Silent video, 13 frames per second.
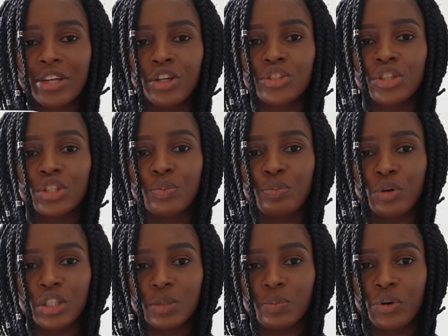a notch on the
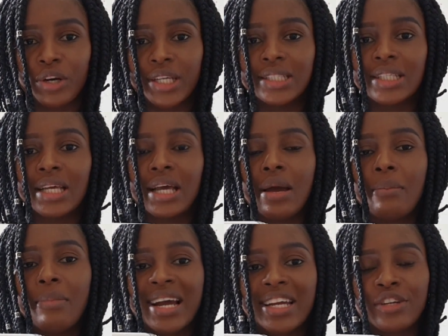bust point,
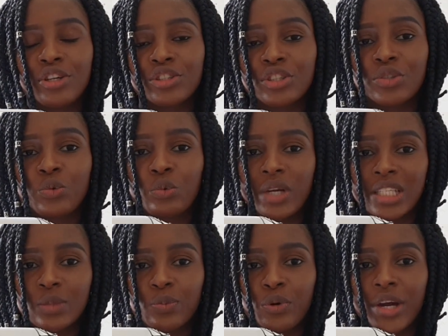mark a notch on the
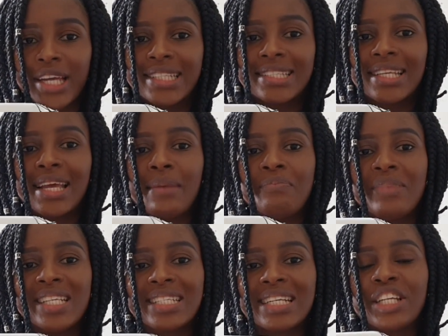waist point.
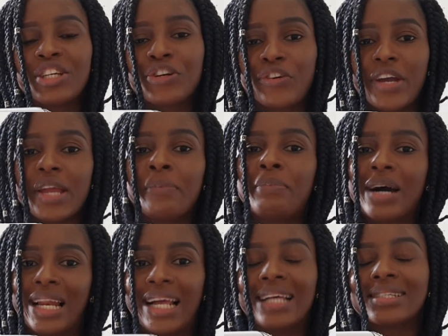Basically create
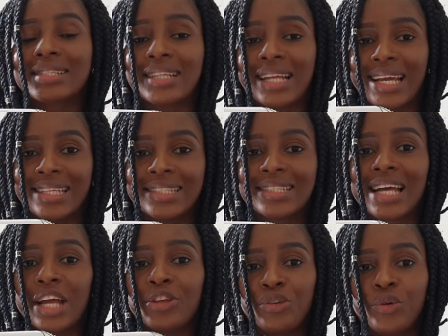balanced lines
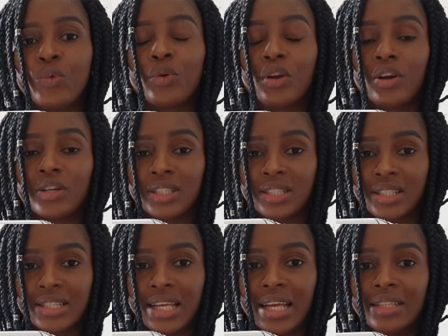that you will
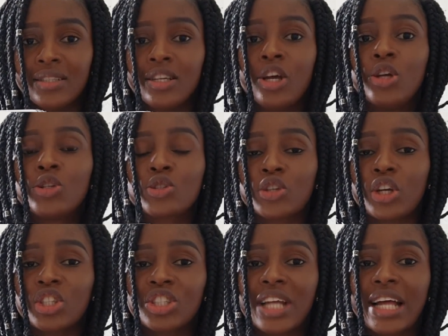understand,
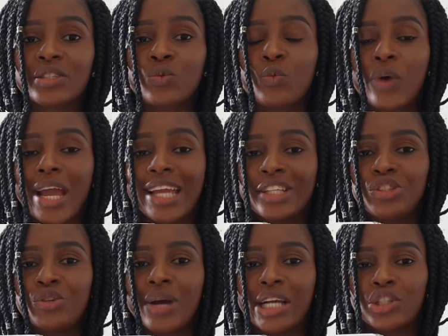such that
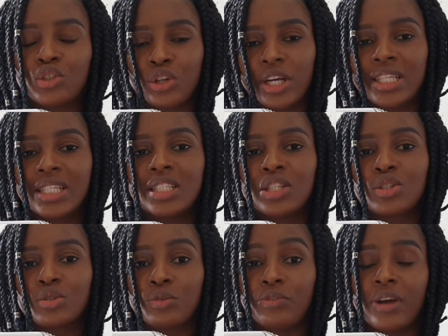when you are joining the
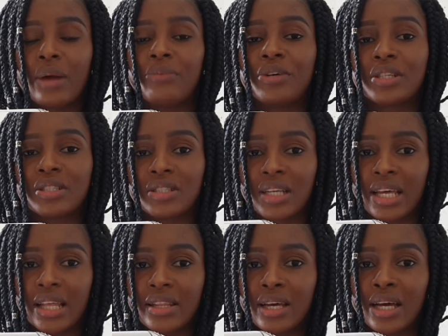two fabrics
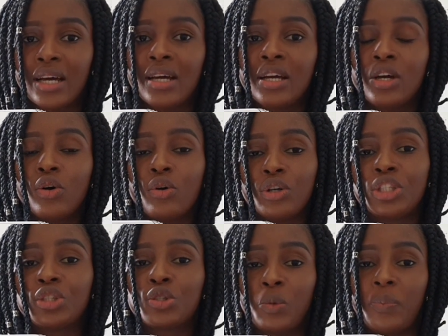together or
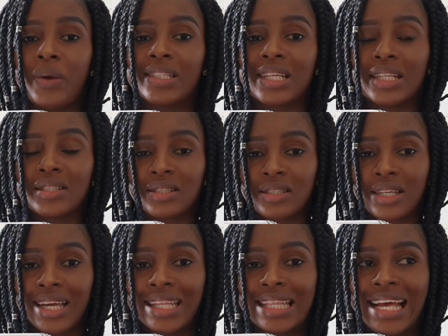the two patterns
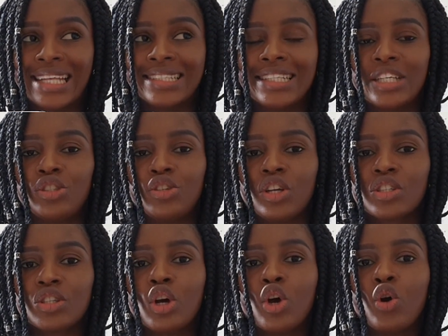together, they
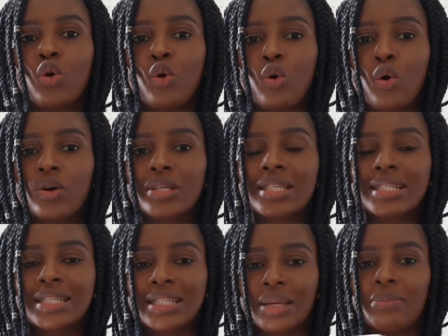just go
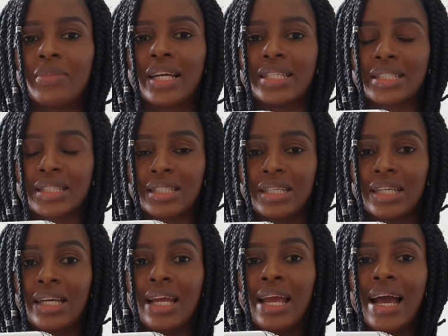
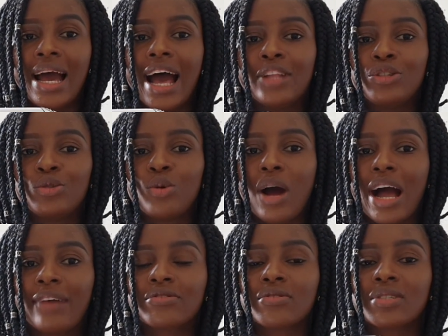seamlessly and you don't
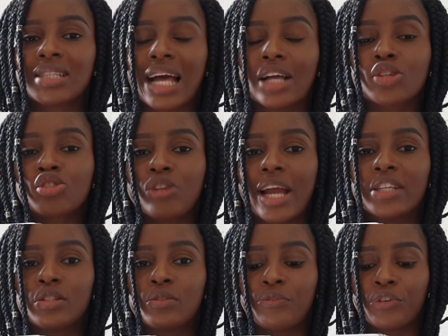have to start
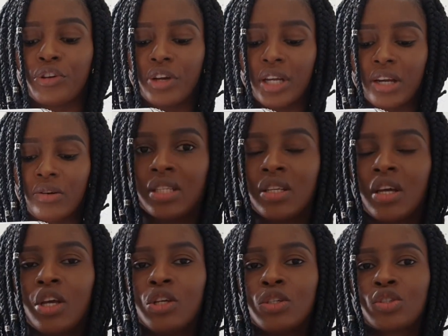trying to figure it out.
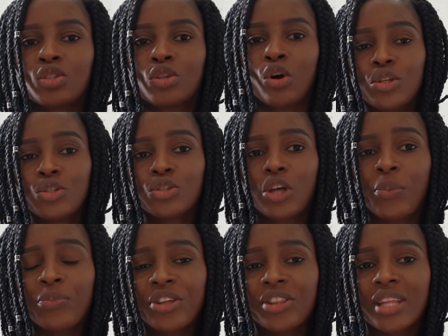So
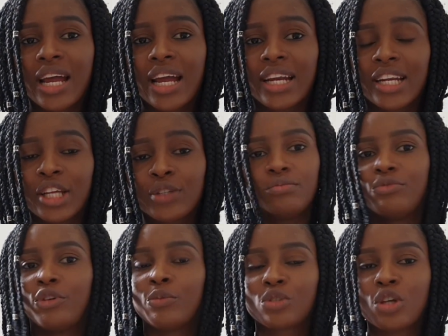something that I learned
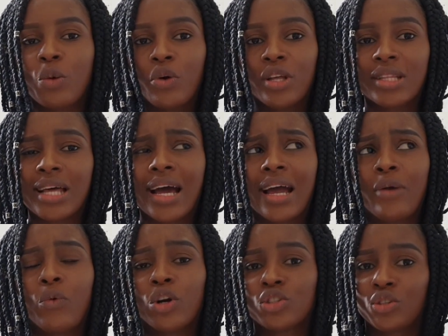from someone that
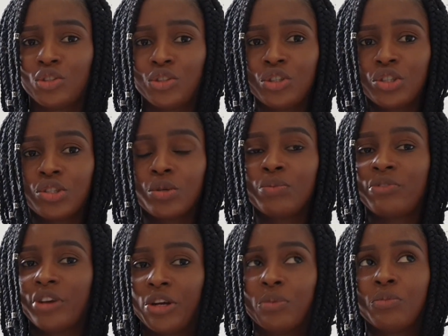I watch on YouTube
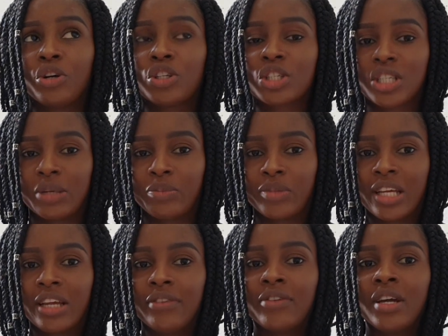very much, Kim
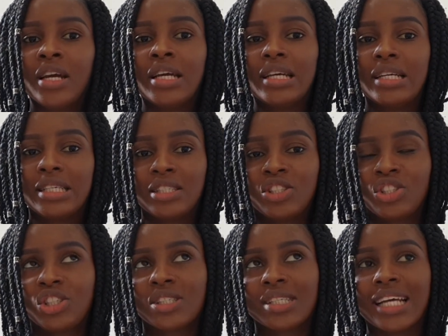Dave,
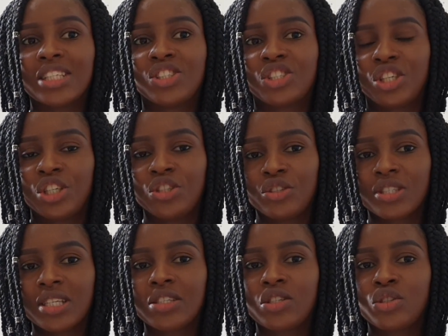is she said she
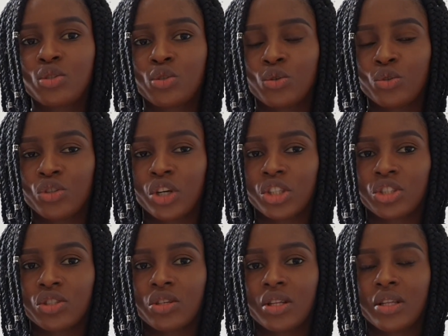uses two
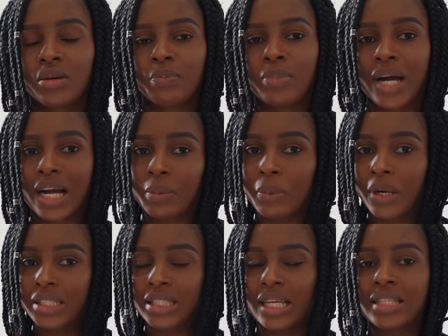notches on the back
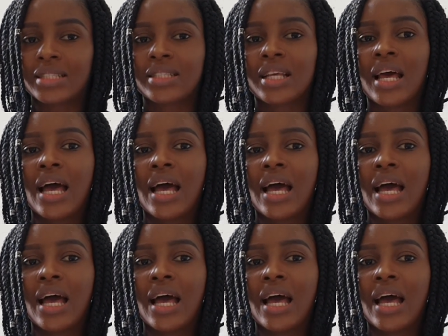patterns